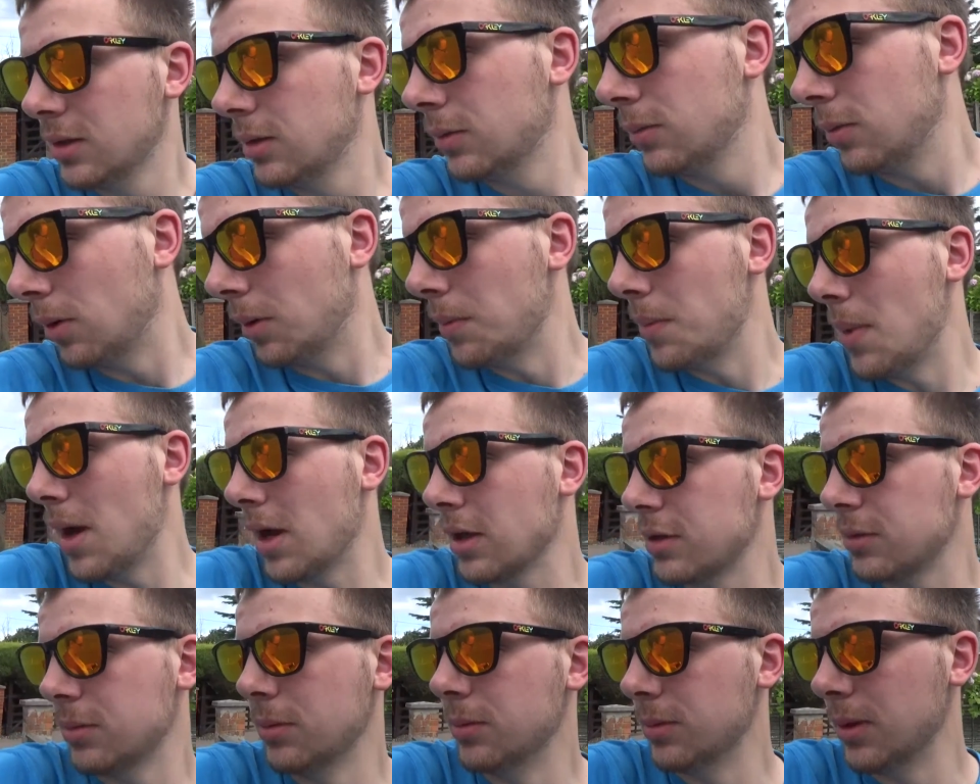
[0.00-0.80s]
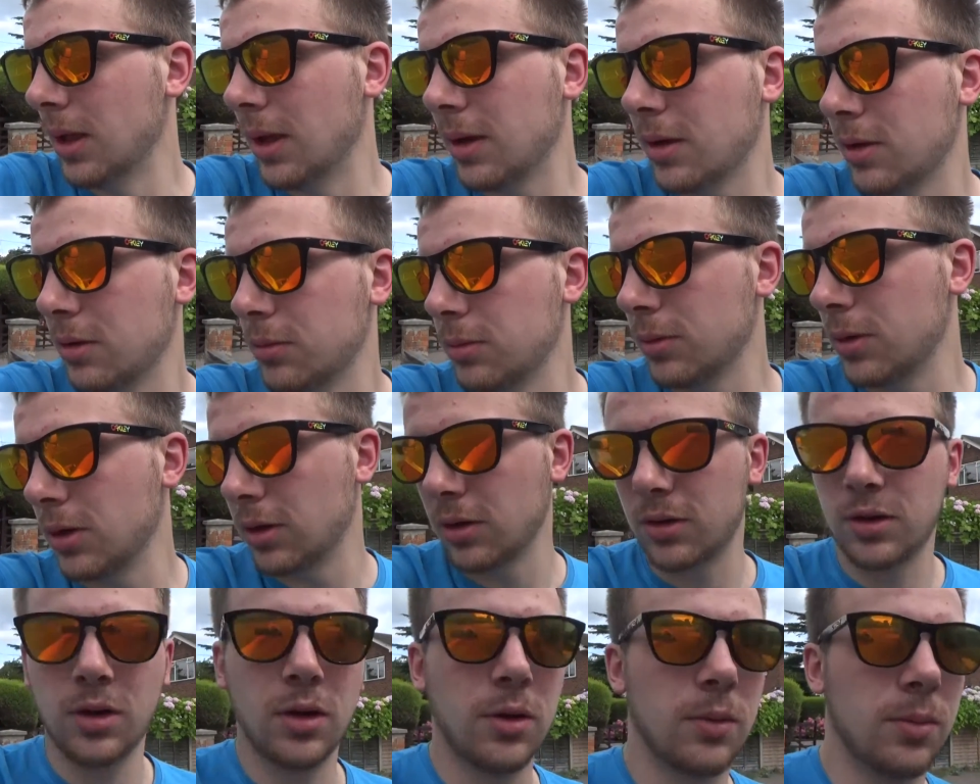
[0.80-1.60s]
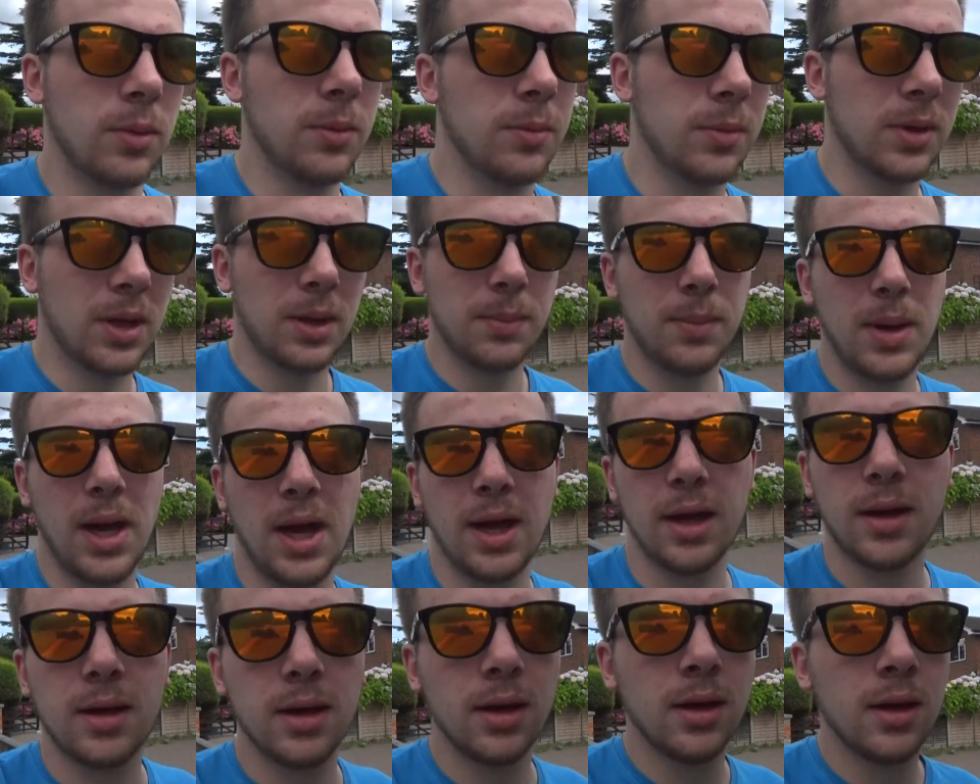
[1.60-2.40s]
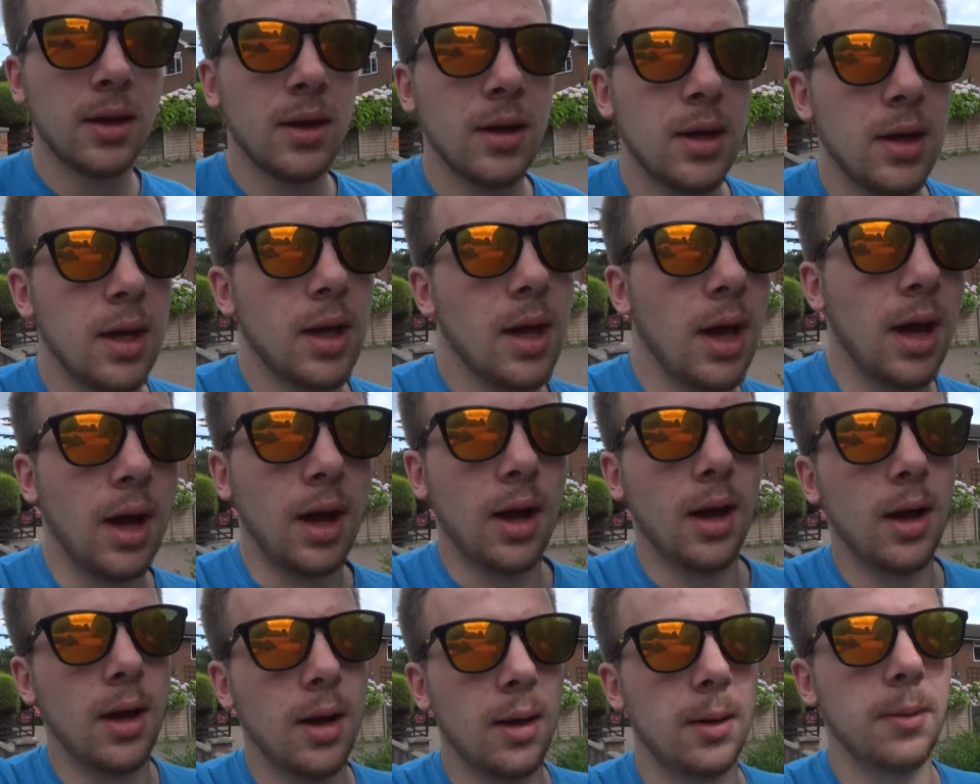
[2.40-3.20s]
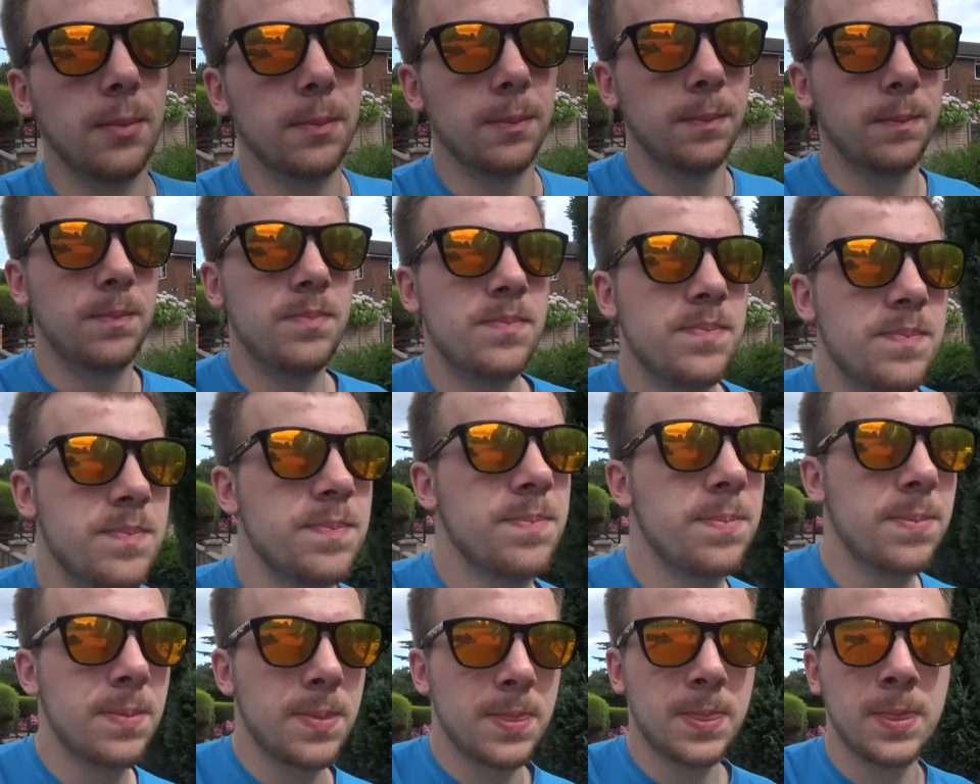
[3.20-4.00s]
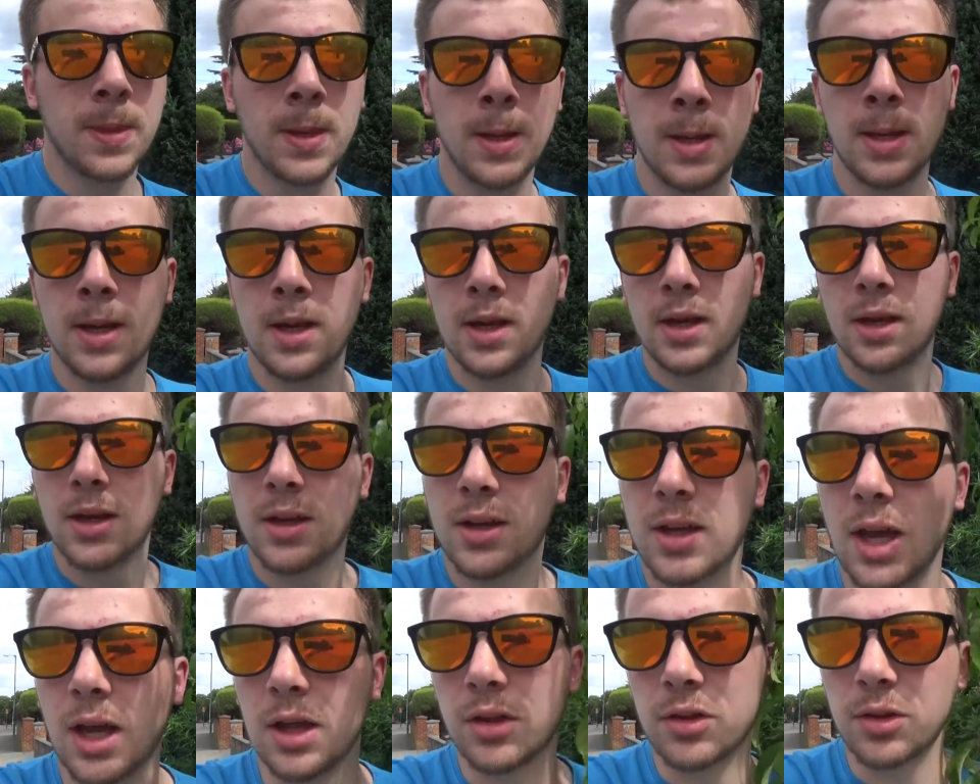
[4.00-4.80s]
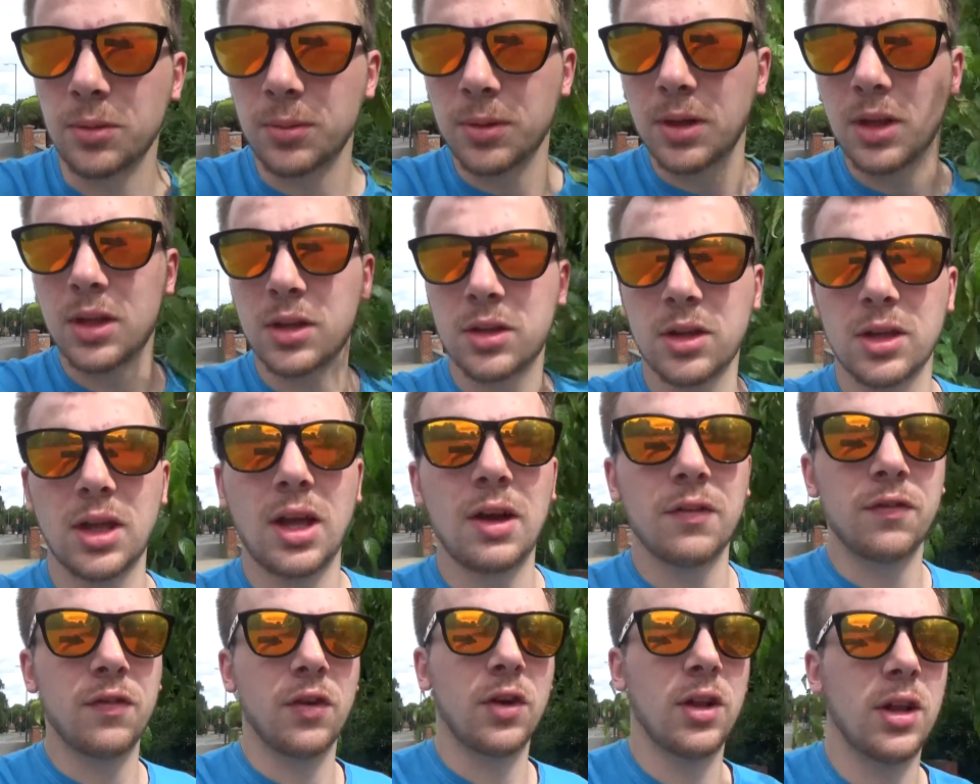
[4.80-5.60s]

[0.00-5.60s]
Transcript: Well, maximum though, because yeah. we're gonna cook when we get back. Um, yeah, so we're gonna do that for a